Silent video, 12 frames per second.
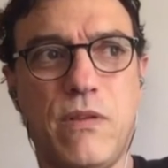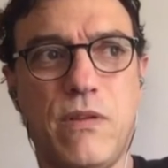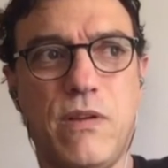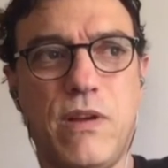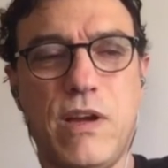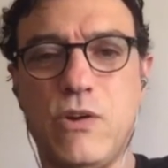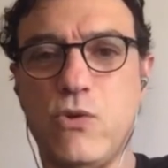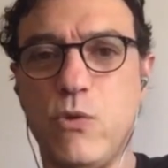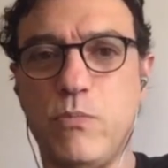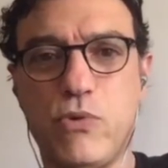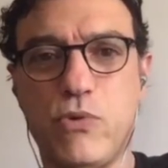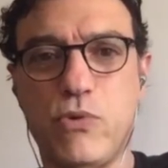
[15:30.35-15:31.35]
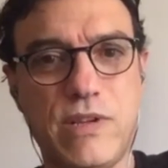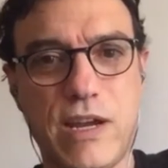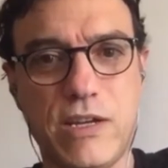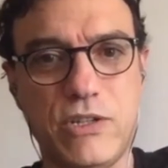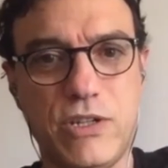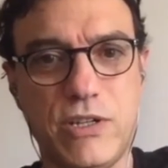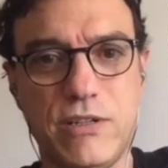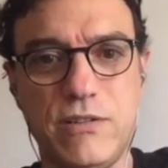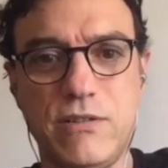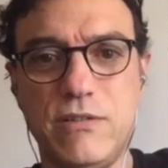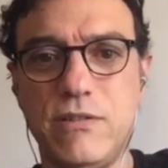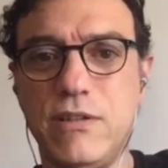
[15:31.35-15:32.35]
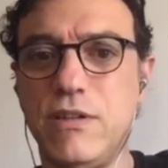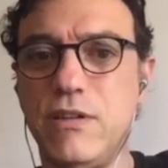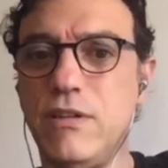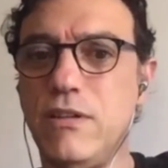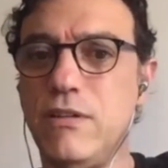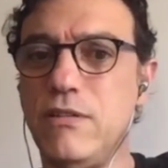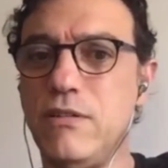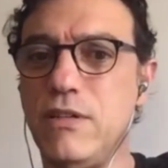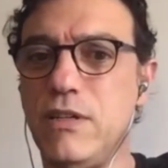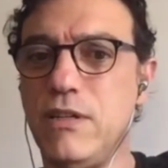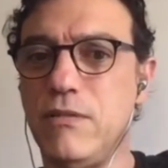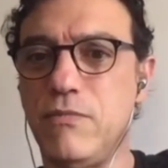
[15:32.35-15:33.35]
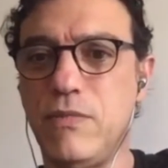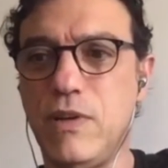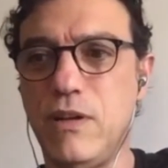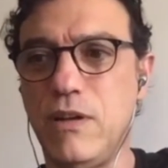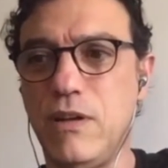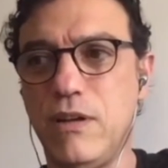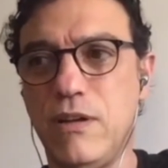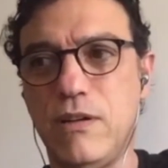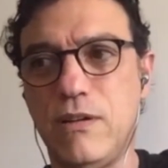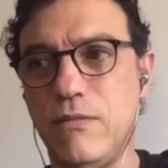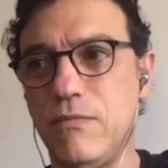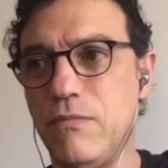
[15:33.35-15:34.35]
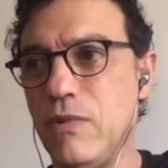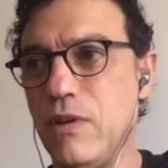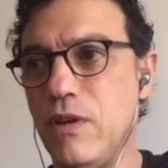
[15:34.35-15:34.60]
a group protection and um, um,